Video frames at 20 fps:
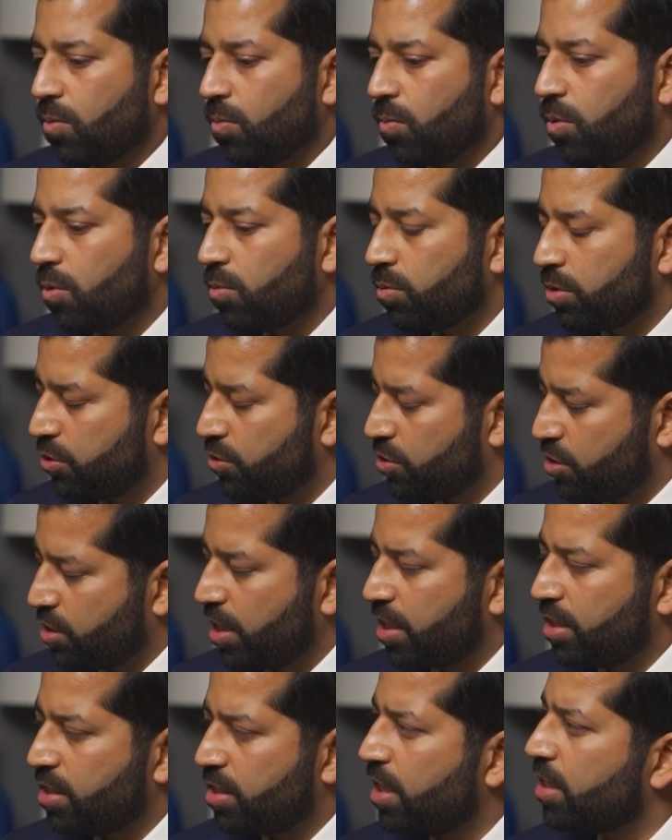what would you
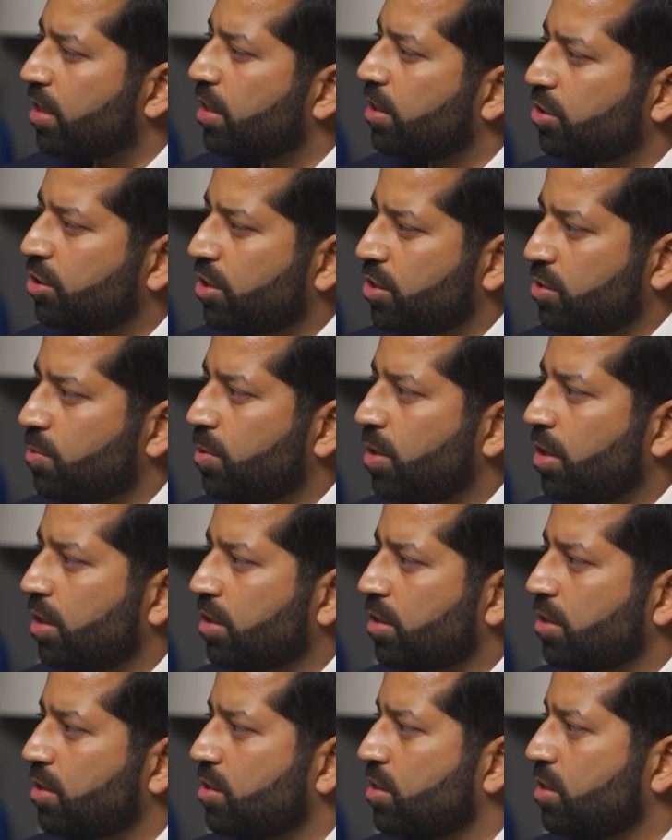say to NHS
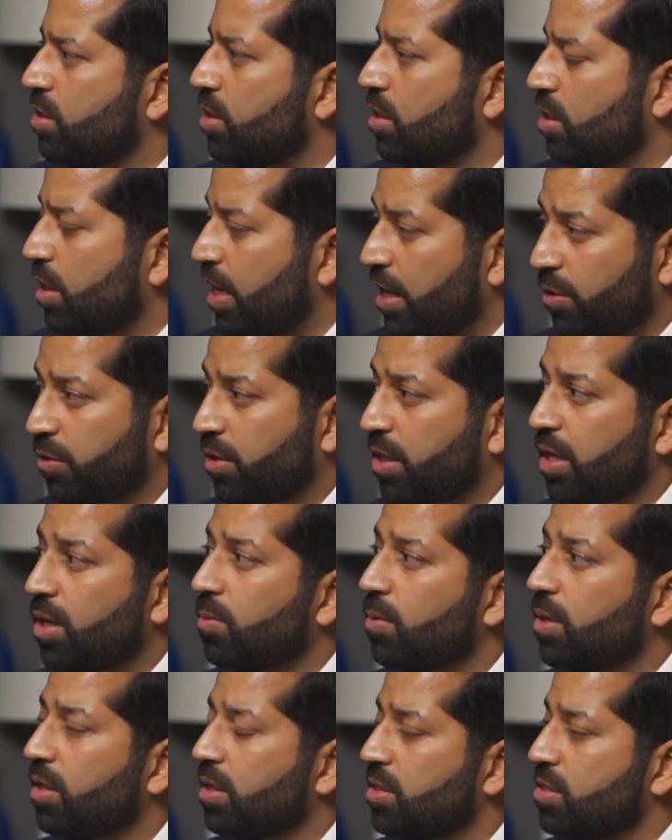workers, to healthcare
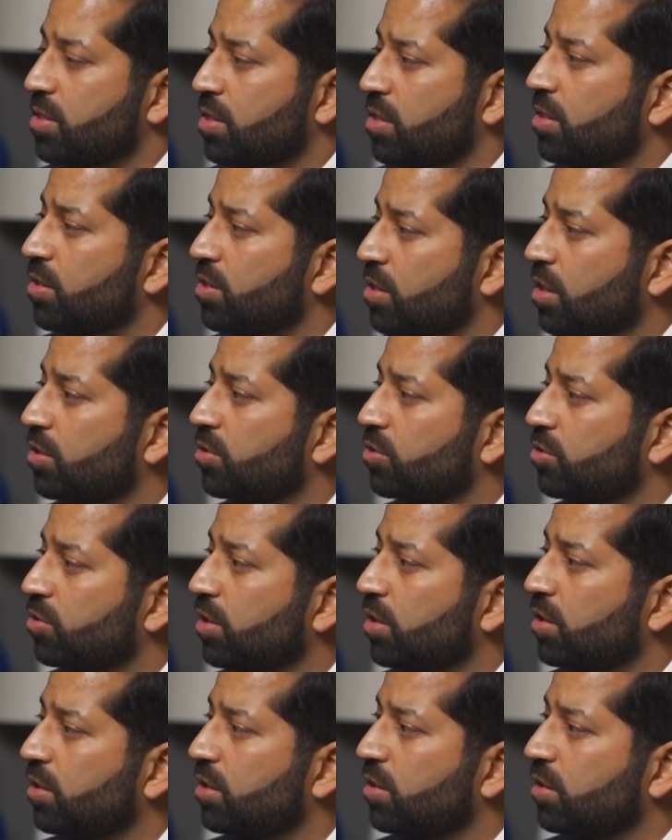workers in this country?